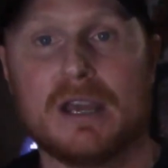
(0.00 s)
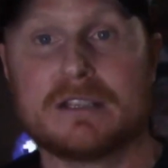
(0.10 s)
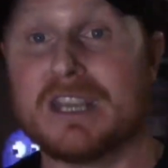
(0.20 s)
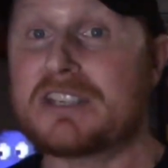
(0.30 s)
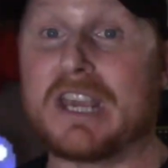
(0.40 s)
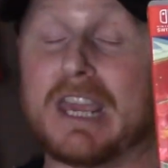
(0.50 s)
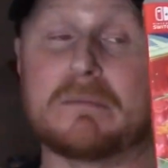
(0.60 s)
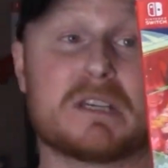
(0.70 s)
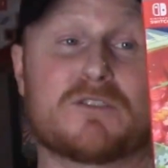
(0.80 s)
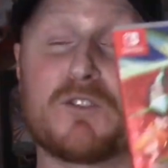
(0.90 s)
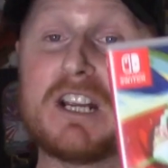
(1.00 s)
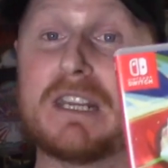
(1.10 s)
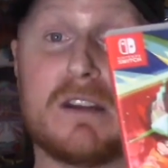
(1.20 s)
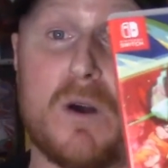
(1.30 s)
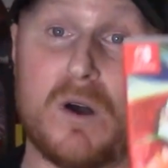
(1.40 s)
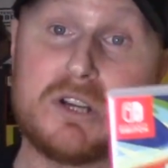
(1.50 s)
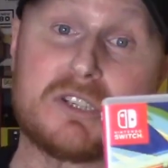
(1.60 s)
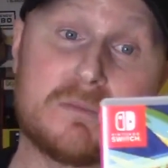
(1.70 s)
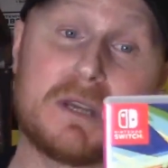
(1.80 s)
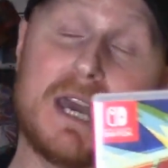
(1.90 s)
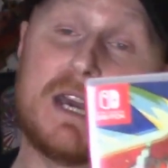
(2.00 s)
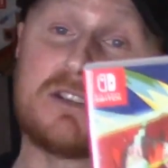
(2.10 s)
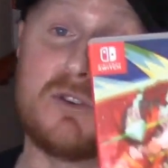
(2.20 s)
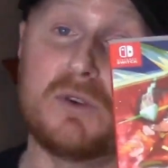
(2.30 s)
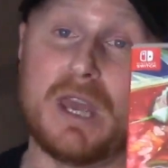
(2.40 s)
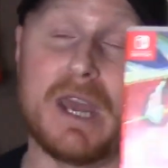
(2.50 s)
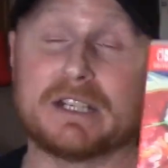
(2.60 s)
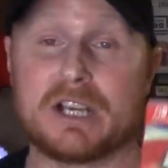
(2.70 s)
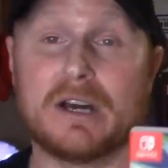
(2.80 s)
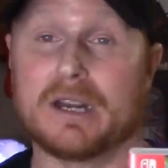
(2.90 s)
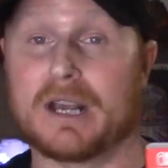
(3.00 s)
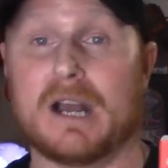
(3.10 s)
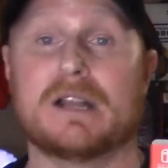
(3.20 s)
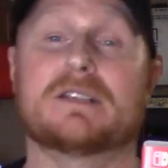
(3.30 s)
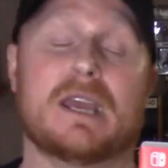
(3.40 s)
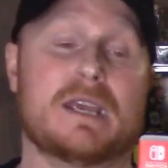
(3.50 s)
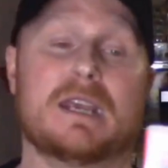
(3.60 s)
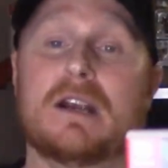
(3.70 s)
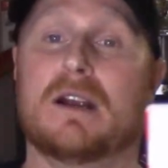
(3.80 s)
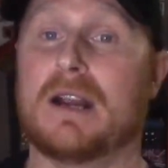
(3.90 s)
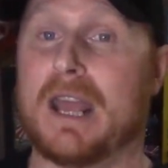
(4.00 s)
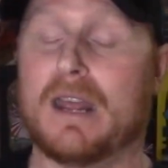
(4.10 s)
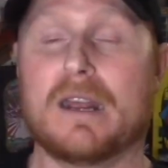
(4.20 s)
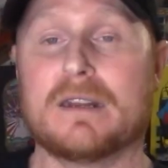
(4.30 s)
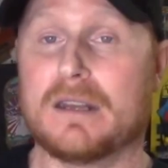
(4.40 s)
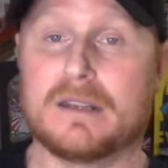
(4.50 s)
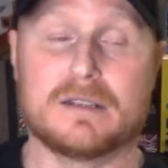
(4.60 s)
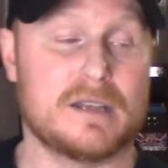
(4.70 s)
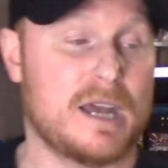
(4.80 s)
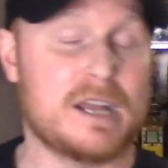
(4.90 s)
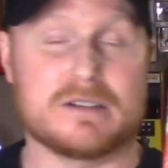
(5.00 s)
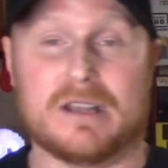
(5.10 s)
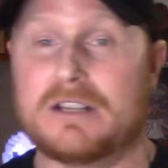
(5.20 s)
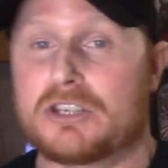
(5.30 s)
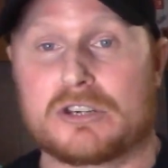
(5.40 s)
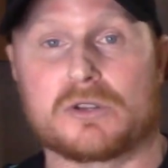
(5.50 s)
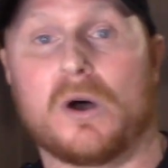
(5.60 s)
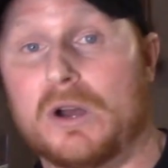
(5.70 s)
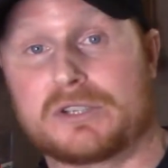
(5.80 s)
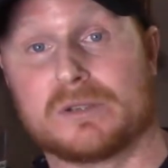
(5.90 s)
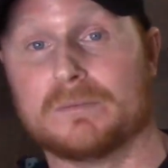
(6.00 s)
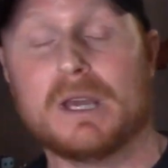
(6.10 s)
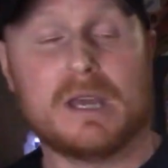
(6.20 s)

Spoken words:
This game is freaking awesome, guys. You get a ton of content here, and it's just awesome.